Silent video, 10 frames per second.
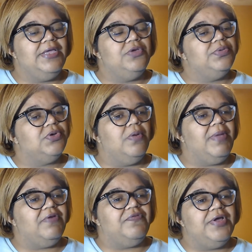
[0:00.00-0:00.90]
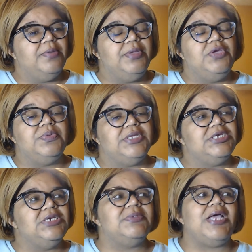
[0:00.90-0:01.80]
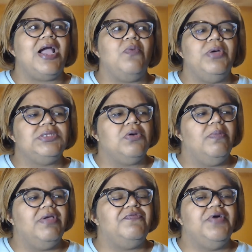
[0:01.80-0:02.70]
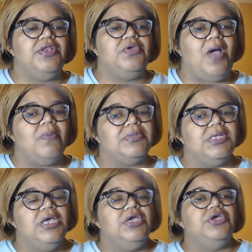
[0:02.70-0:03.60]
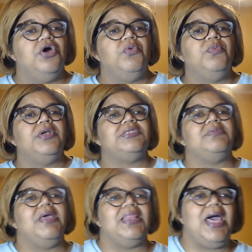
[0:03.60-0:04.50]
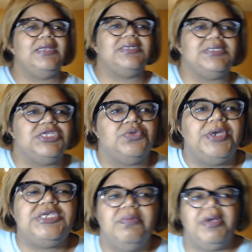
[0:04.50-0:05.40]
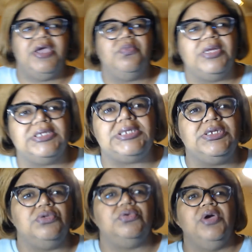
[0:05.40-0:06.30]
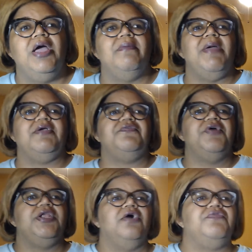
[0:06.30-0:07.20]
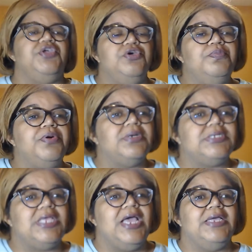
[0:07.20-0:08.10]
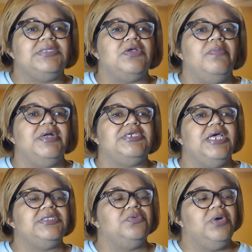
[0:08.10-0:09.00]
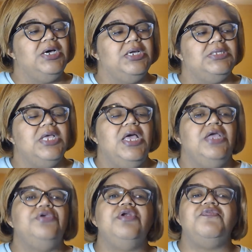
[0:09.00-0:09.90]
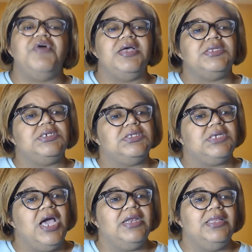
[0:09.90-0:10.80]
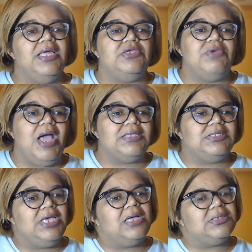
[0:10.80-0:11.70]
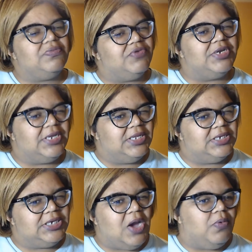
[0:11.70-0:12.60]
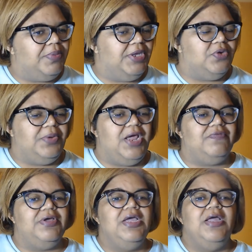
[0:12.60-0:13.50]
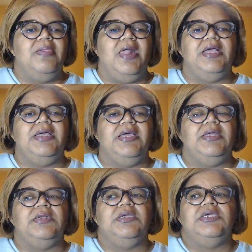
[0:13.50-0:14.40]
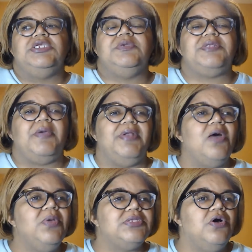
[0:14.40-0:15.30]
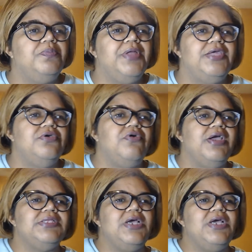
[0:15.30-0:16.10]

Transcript: You was going to make fun of me. And she was like, I wasn't going to make fun of you. I was, you know, we wanted to make light of the situation, but it wasn't to make fun of you per se so much as it was, you know, for us to just kind of let you guys see how ridiculous y'all were being or whatever. And she was like, but I wasn't going to play you crazy.